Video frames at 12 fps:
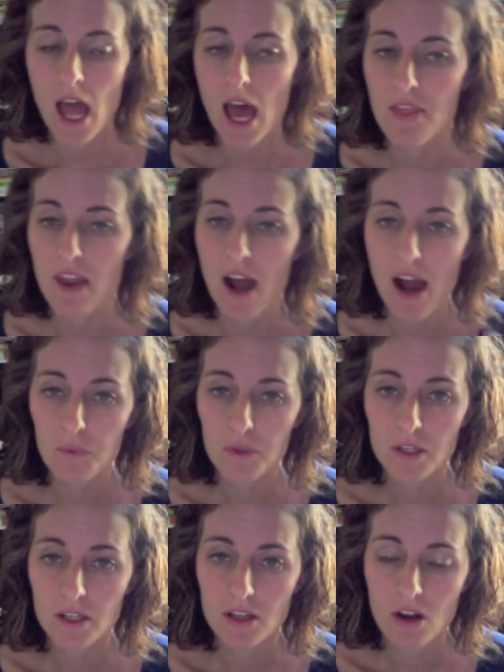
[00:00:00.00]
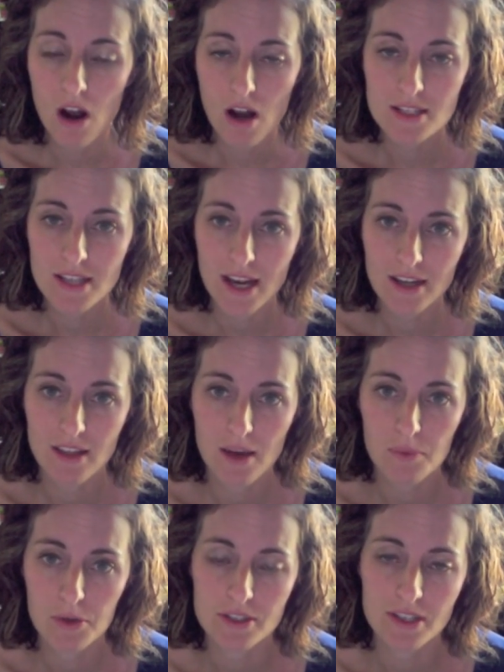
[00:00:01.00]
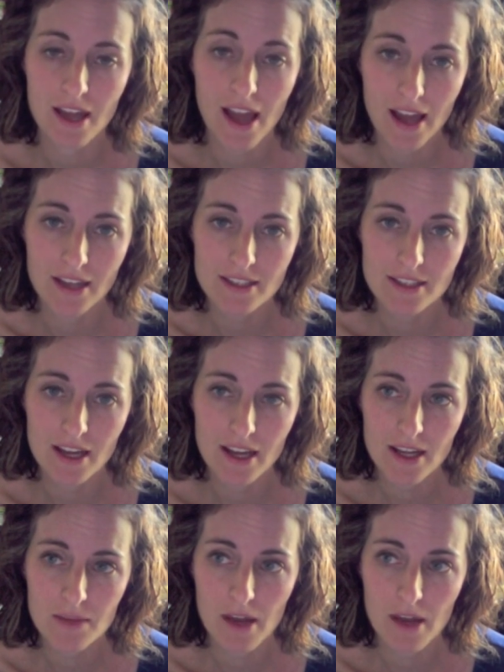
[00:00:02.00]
and then I would contact that person ahead of time,